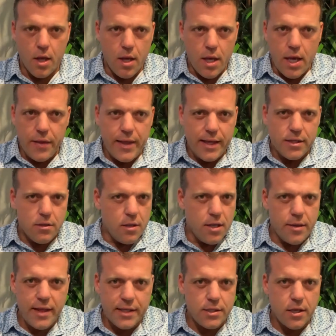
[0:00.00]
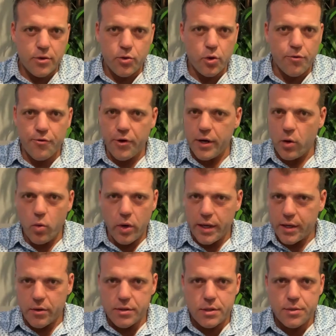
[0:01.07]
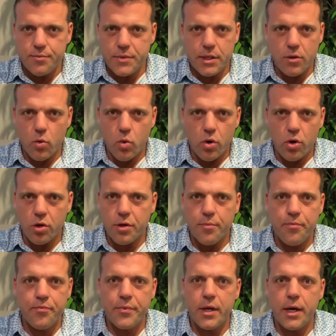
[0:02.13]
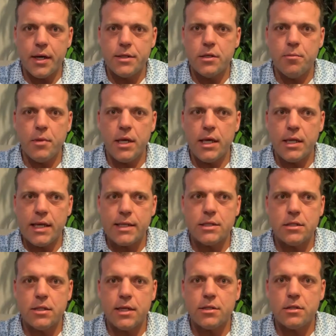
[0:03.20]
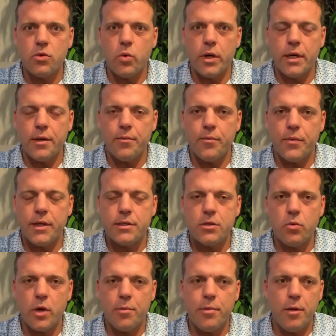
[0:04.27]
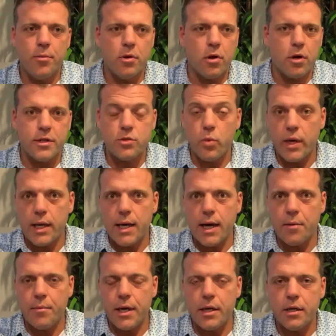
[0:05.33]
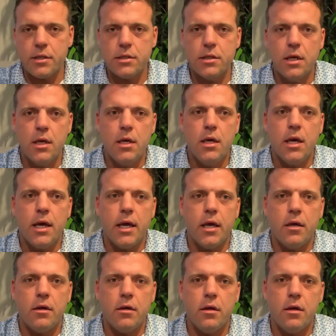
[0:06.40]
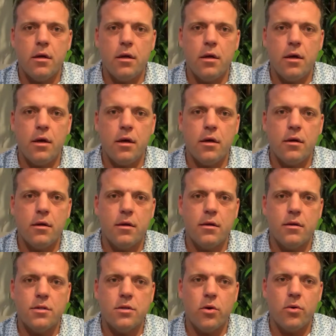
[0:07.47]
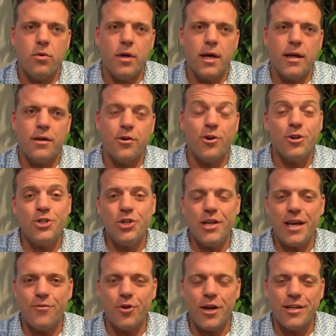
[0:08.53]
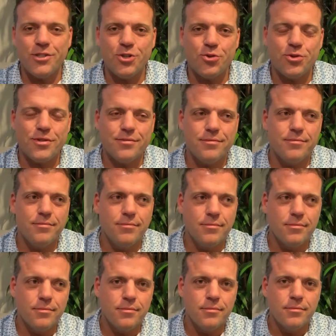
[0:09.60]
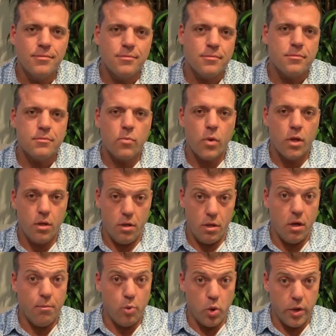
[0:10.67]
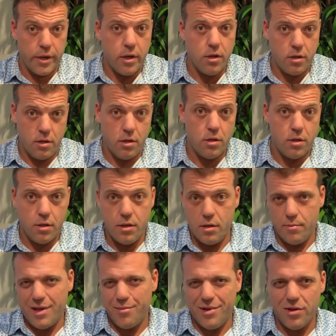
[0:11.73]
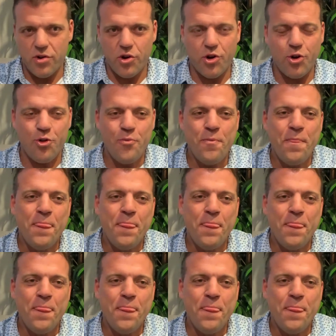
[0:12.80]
And that's not true for anyone else in the world, to me. And that's the way people are. It's the way God made us. And so I encourage you to have grandchildren, a boy and maybe a girl.